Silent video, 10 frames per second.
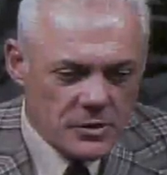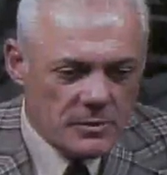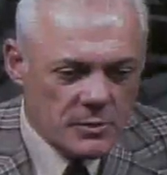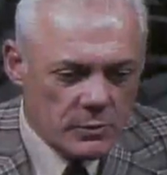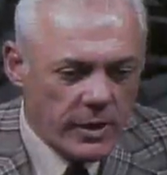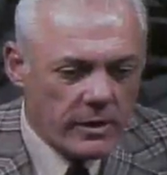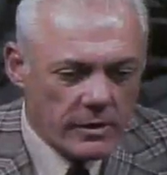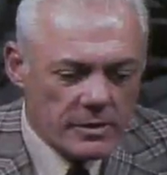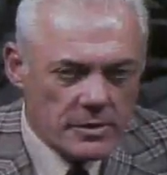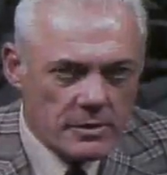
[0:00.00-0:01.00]
Jim's
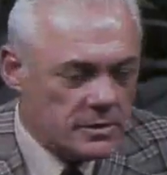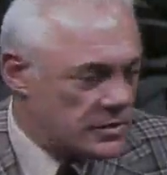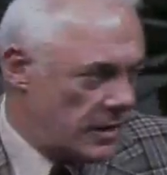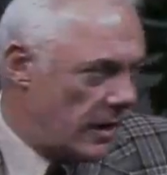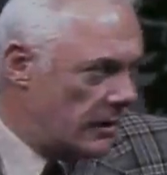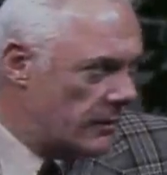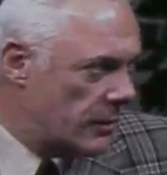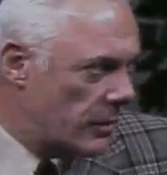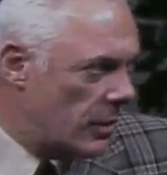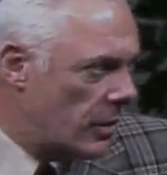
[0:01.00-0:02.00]
record is going to stand
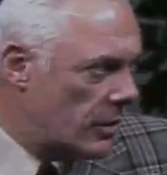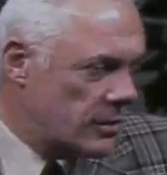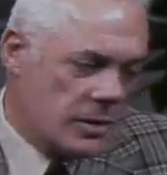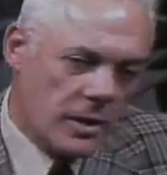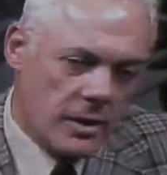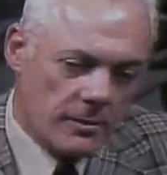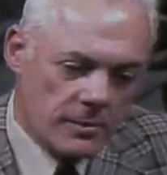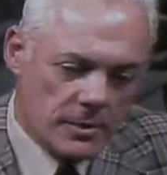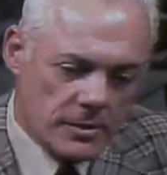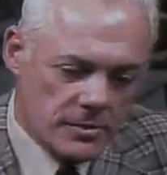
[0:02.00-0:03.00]
for a long time,
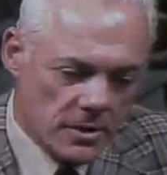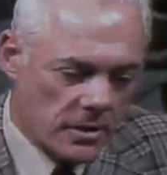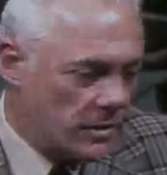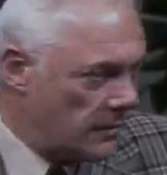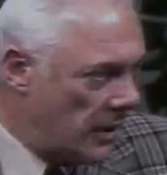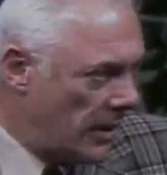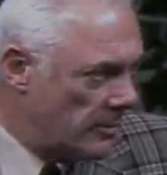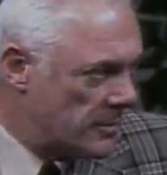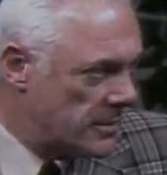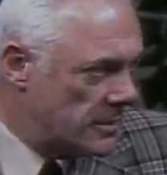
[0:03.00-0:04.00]
the consecutive
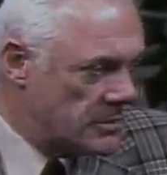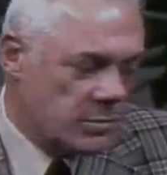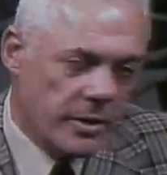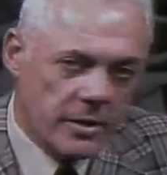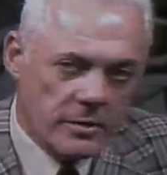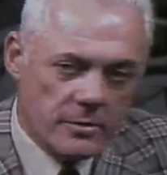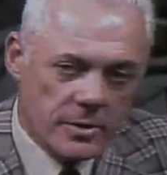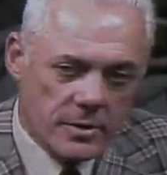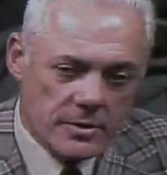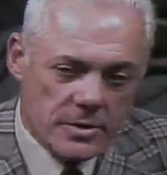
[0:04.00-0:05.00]
games that he's played in,
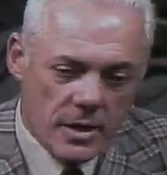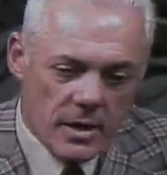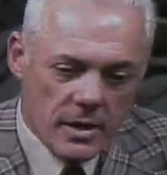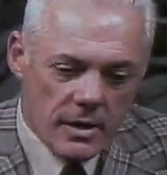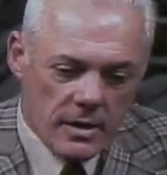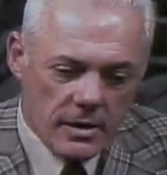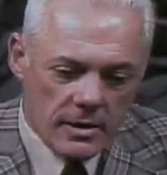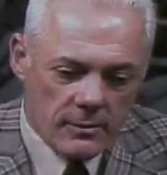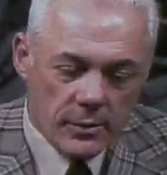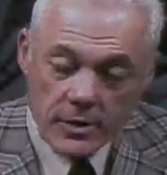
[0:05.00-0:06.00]
because
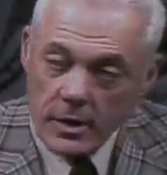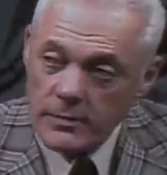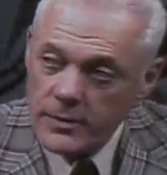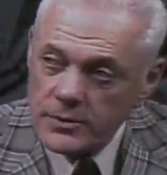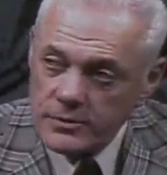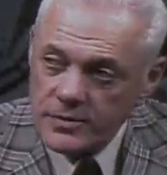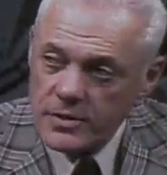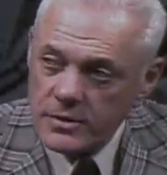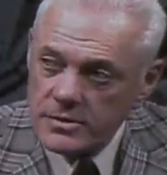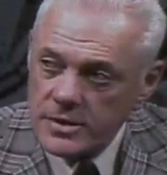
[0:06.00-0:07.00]
uh, with the artificial
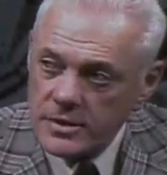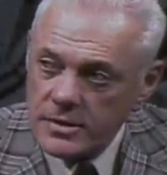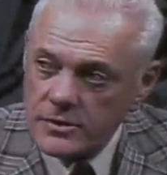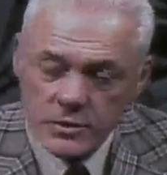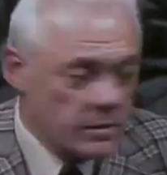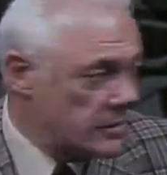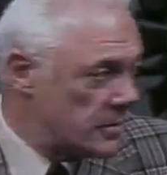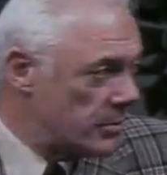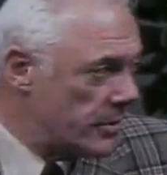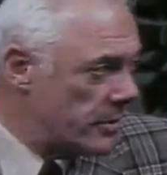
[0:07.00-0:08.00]
fields, I think it shortens
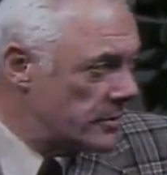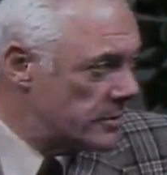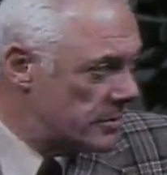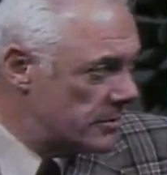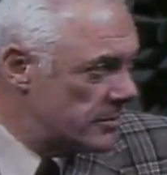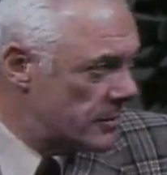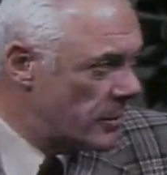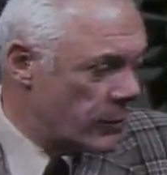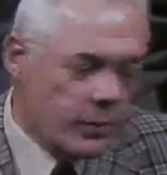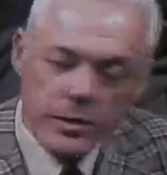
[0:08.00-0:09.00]
a player's
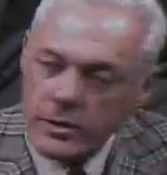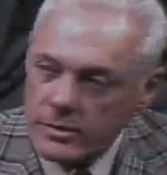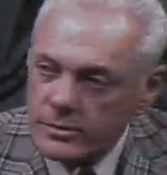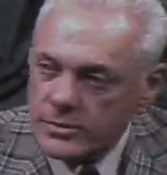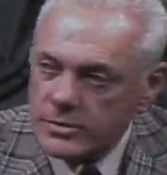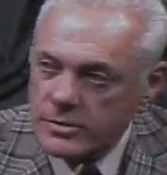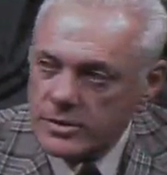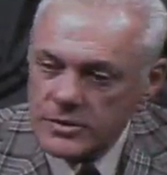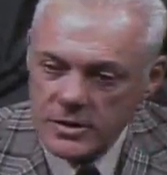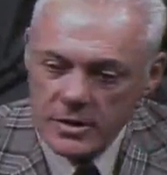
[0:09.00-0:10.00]
career to a certain mm
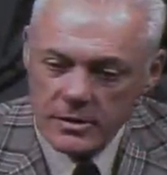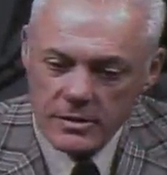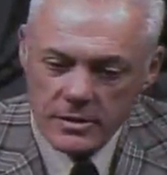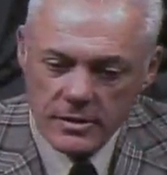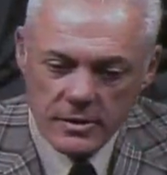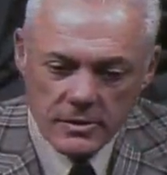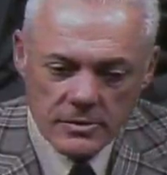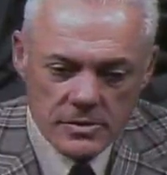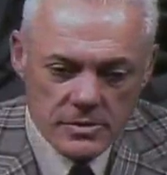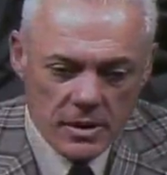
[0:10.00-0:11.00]
-hmm. extent. Uh, they
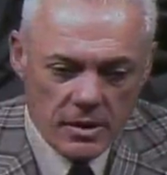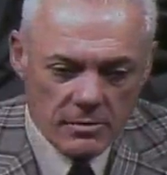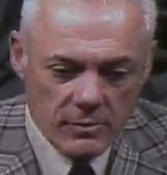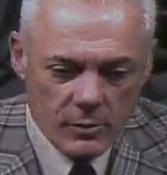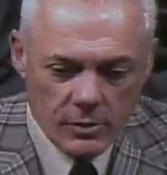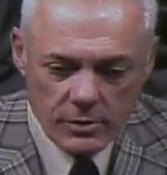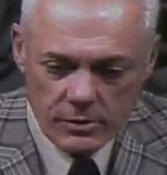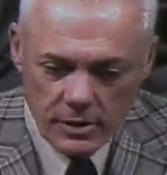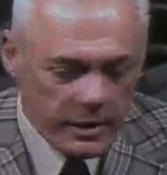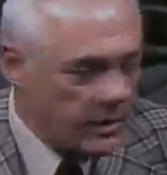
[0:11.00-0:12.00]
sustain more
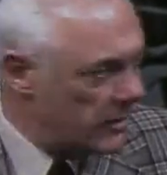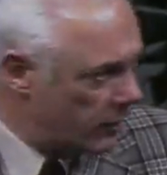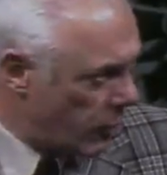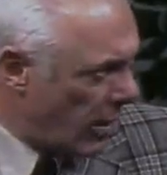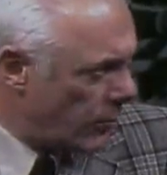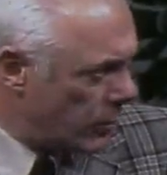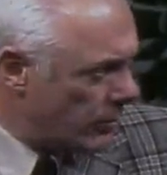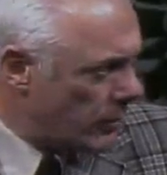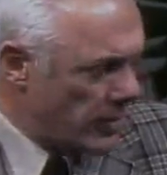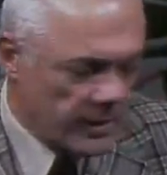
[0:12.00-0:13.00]
leg problem,
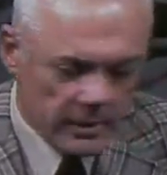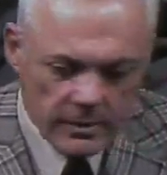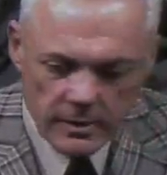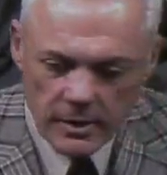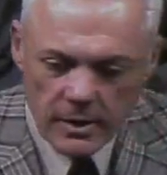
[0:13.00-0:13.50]
and uh,